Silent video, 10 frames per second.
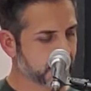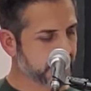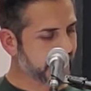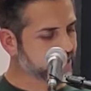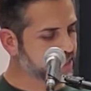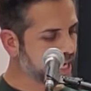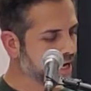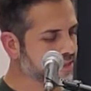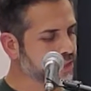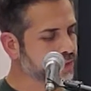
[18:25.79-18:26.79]
They
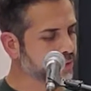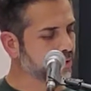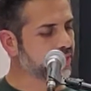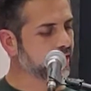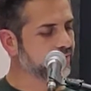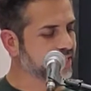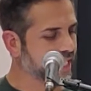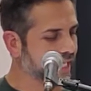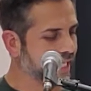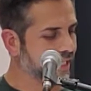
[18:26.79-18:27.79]
exchanged the truth of
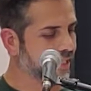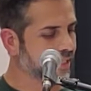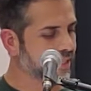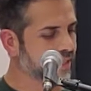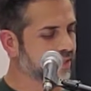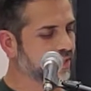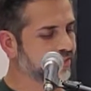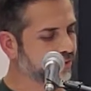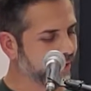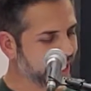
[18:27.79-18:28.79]
God
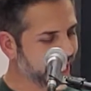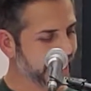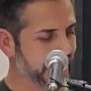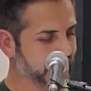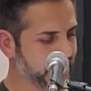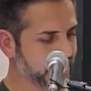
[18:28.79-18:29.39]
for a lie.